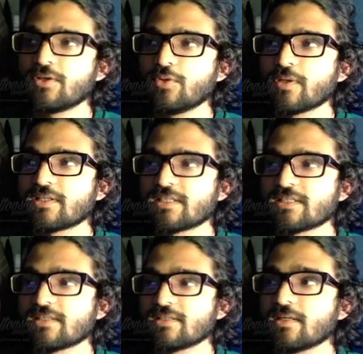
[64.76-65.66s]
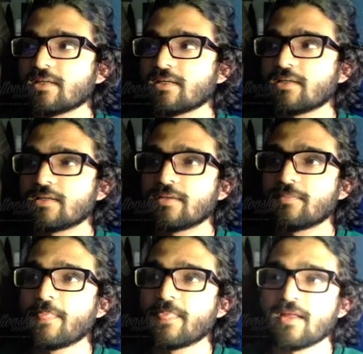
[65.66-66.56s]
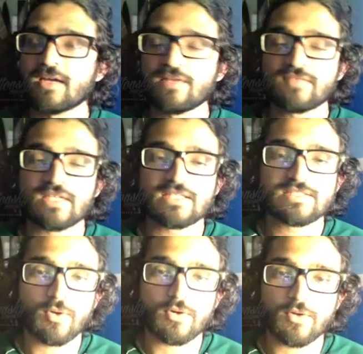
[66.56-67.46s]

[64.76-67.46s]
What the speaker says: you want the FTech Sport